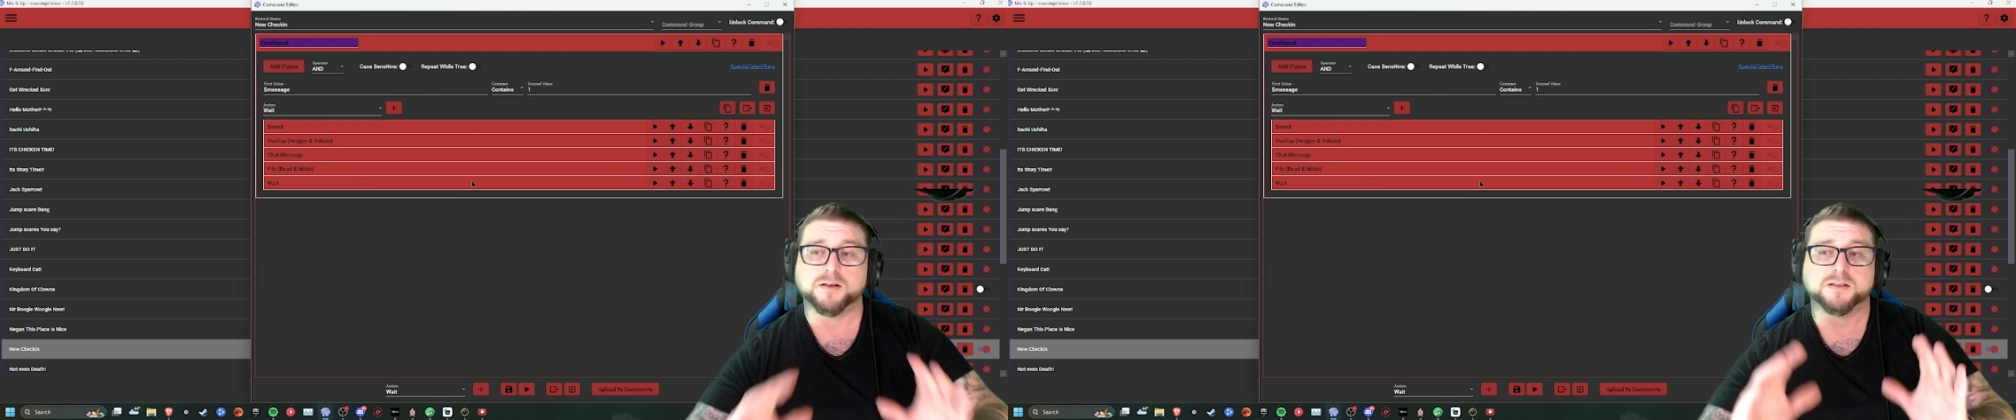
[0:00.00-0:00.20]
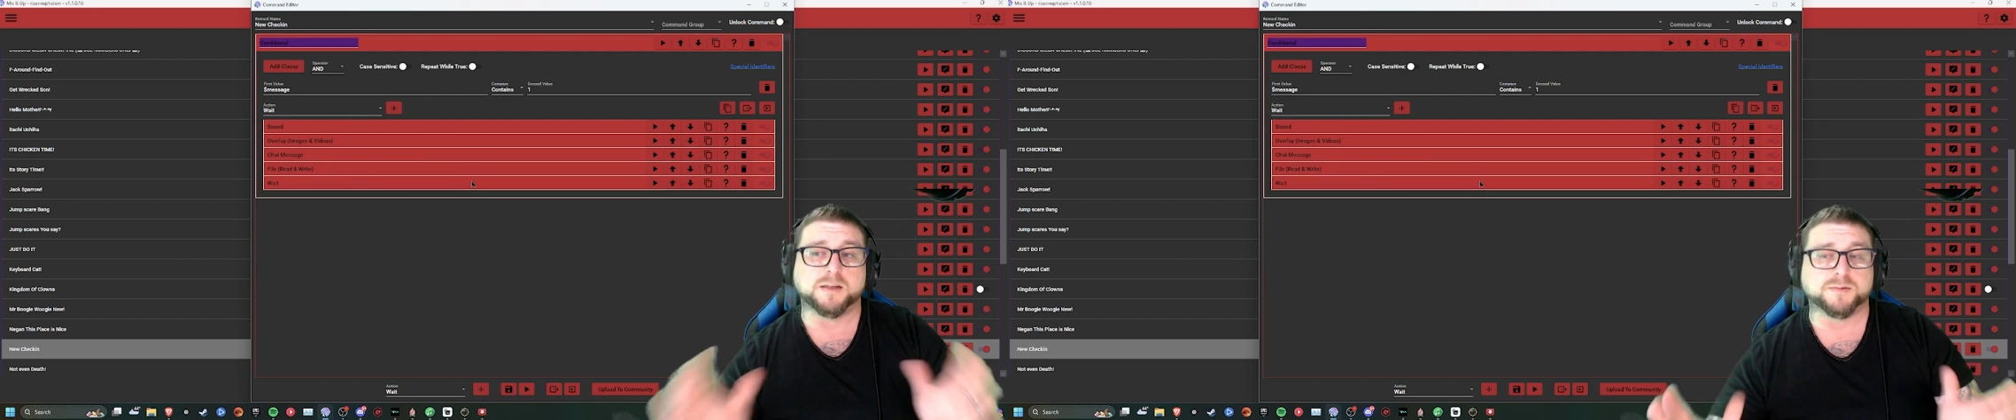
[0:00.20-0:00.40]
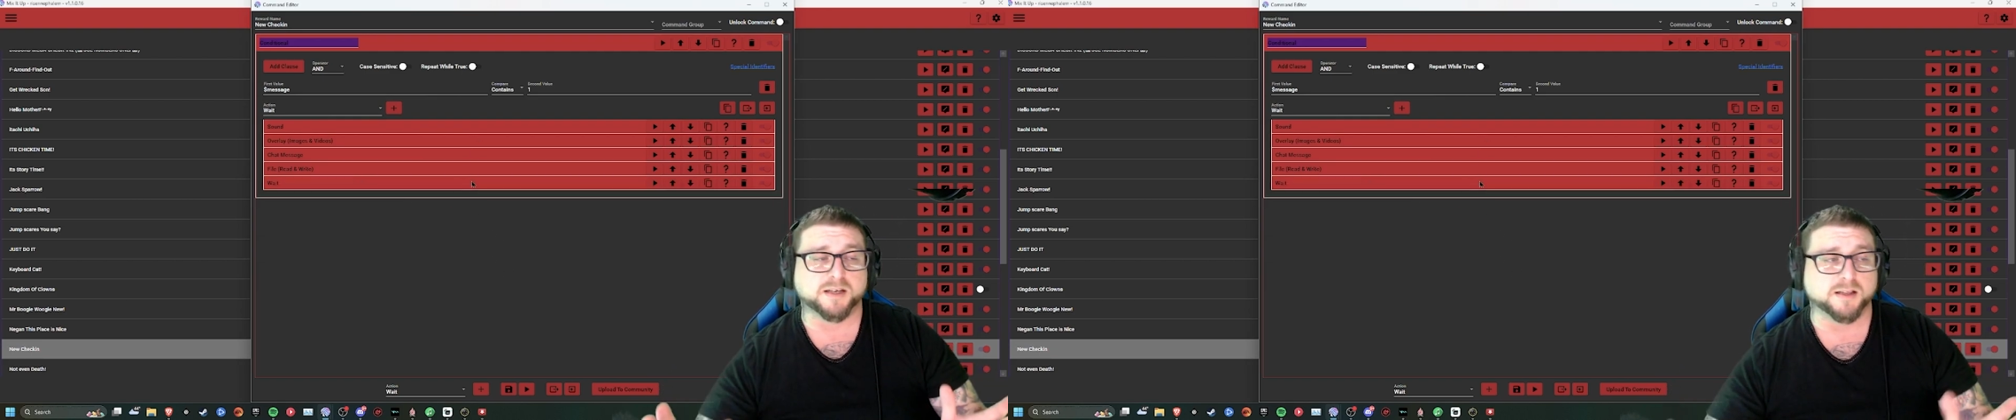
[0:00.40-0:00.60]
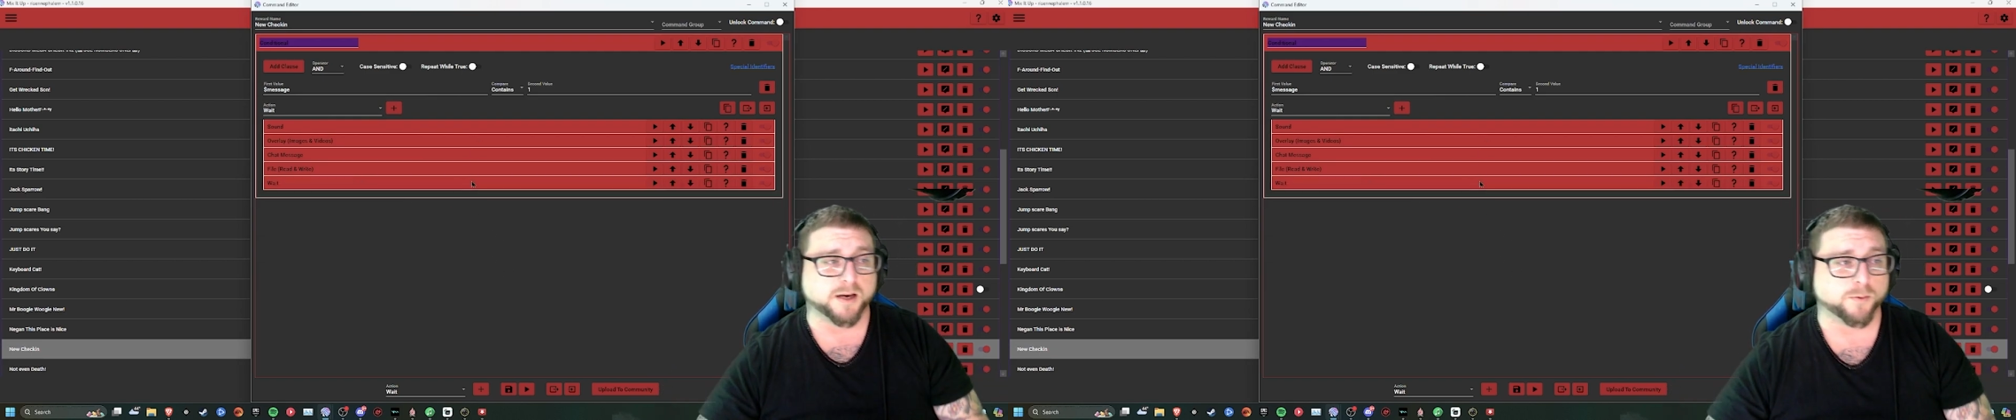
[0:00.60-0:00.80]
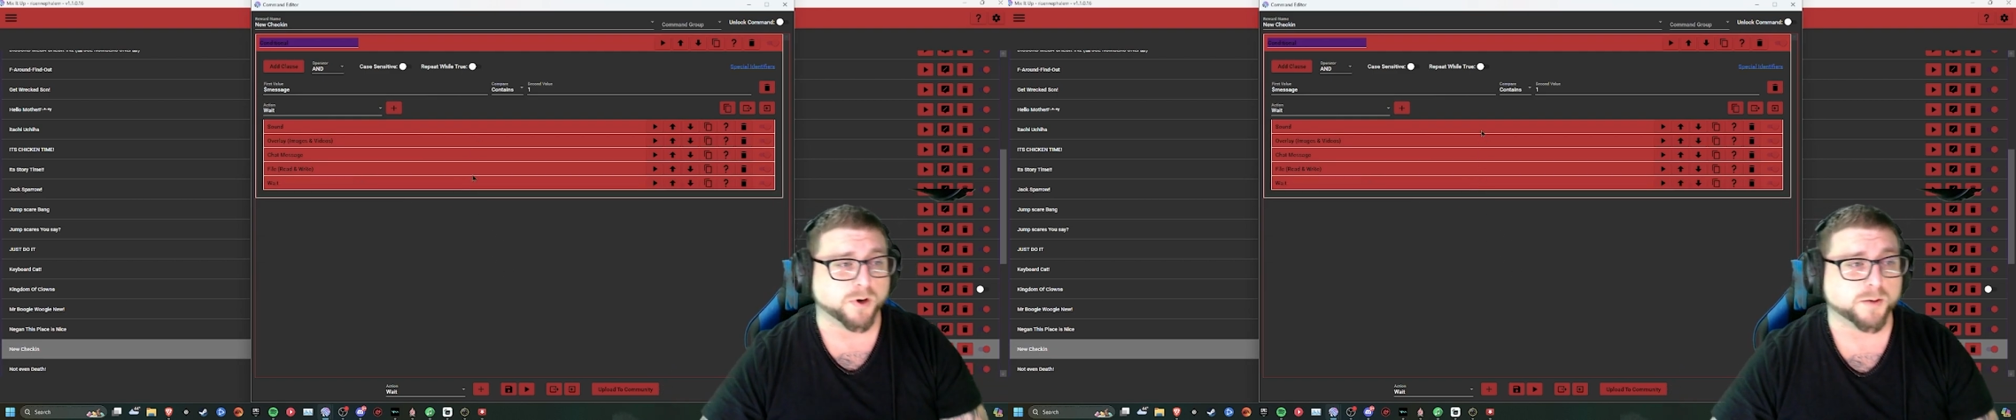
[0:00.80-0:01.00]
seems like a lot
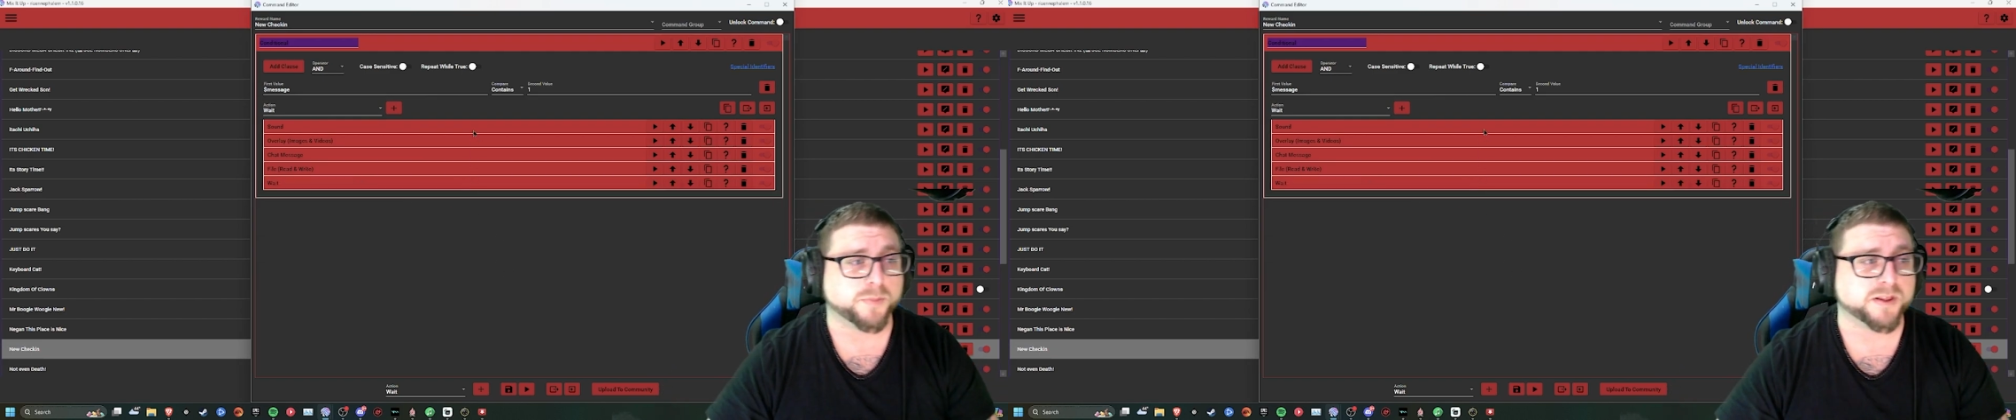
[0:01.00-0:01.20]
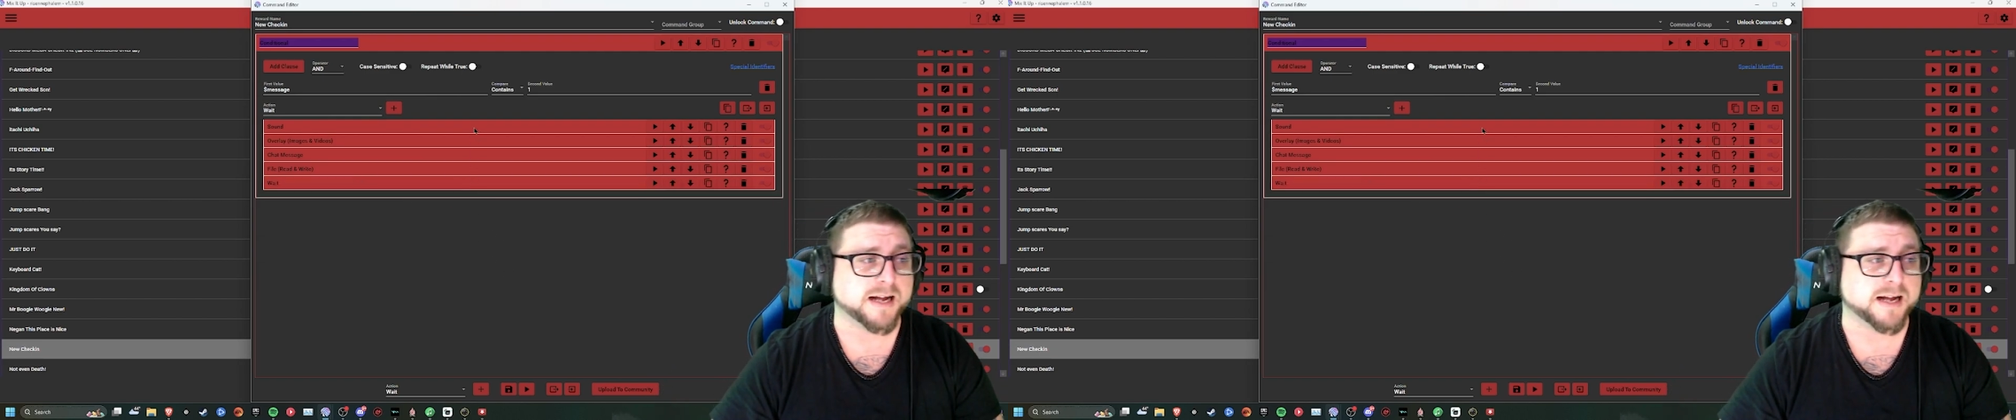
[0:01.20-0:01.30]
of work, but